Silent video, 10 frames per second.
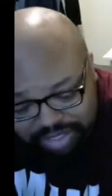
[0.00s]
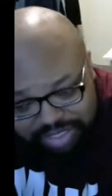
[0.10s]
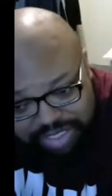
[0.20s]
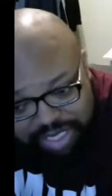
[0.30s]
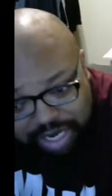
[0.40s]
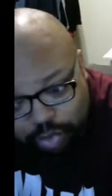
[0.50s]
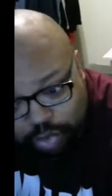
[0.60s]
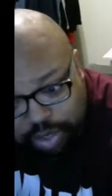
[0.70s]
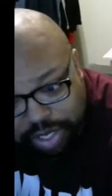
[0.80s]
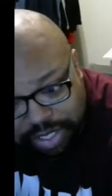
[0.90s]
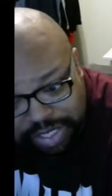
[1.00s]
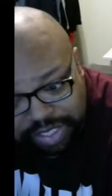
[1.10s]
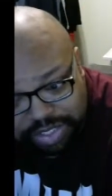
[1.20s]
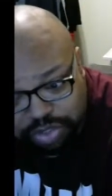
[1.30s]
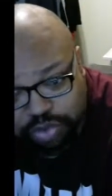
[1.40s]
this is how we want to
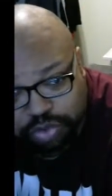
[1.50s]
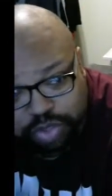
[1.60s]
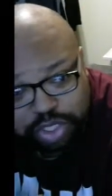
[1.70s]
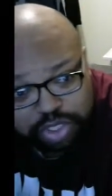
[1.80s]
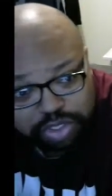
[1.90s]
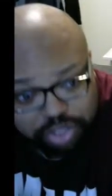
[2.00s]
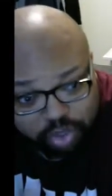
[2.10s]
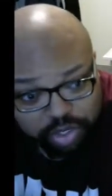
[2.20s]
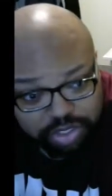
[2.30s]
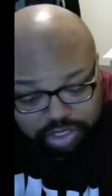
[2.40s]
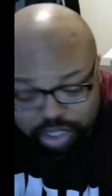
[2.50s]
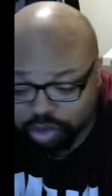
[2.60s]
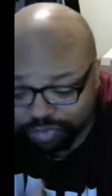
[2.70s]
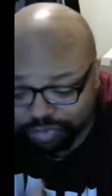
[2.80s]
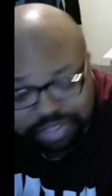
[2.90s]
get to so and
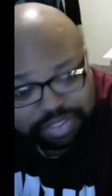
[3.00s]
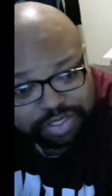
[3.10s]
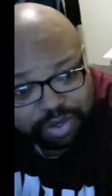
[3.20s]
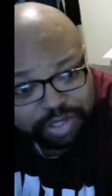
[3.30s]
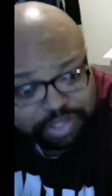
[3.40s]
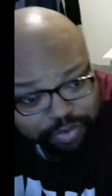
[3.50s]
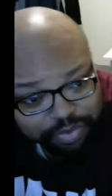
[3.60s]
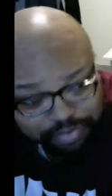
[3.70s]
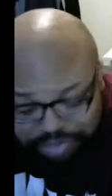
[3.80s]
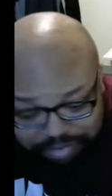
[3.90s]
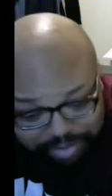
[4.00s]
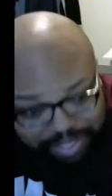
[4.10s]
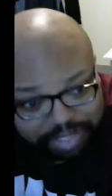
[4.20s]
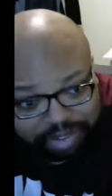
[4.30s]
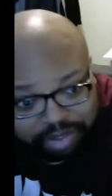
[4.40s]
so versus so and so at
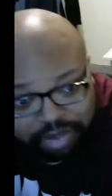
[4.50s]
WrestleMania,